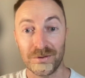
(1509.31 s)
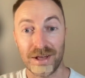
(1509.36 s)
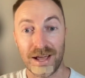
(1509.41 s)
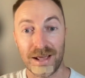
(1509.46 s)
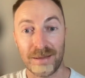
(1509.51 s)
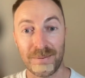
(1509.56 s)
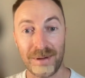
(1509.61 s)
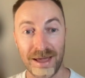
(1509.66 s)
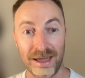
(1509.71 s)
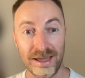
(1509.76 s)

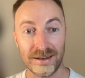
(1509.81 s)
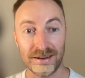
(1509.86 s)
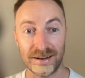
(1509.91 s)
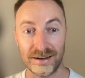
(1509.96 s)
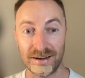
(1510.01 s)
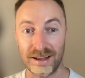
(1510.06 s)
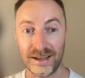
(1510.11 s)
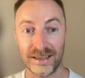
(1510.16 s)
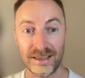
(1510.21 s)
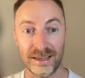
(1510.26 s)
like pain,
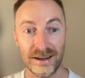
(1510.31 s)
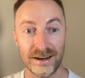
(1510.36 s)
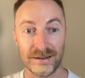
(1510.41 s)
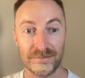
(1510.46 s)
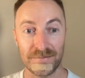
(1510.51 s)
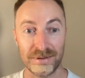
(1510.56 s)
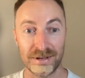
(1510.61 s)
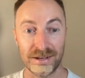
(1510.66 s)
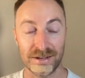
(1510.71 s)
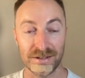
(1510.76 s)
and I get
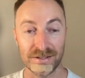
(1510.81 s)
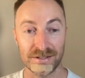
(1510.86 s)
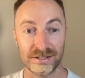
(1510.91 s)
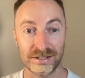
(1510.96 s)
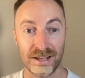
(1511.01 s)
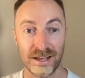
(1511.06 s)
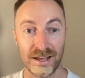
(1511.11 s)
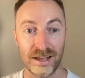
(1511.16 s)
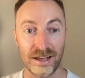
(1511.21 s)
it, because